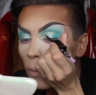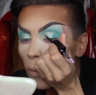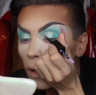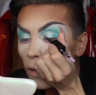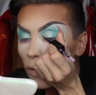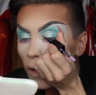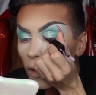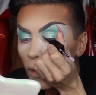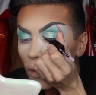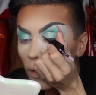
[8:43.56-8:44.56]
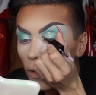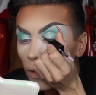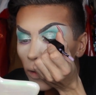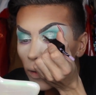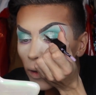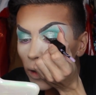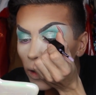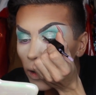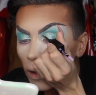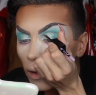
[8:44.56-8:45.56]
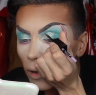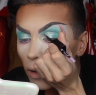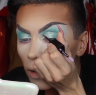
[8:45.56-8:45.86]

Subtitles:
We're gonna follow this crease right here